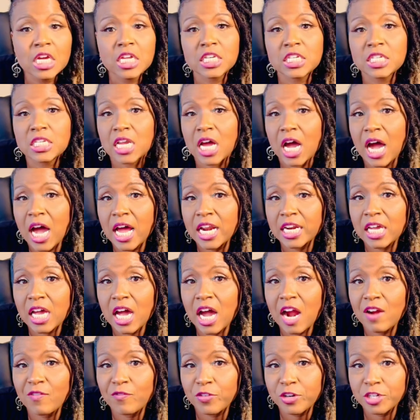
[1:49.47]

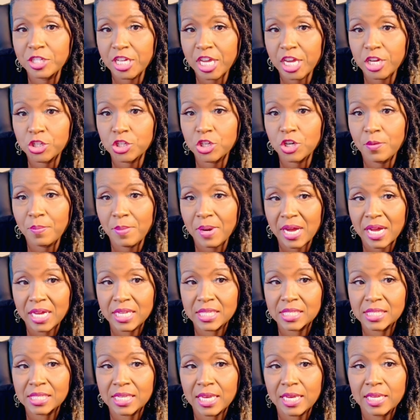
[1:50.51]
non-confrontational
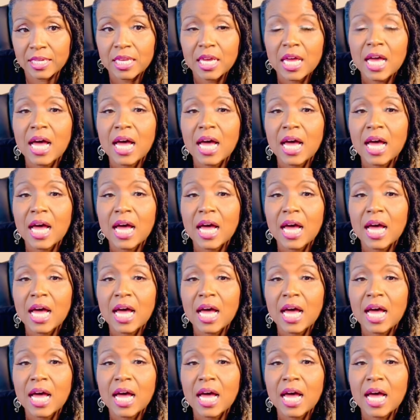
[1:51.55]
mindset,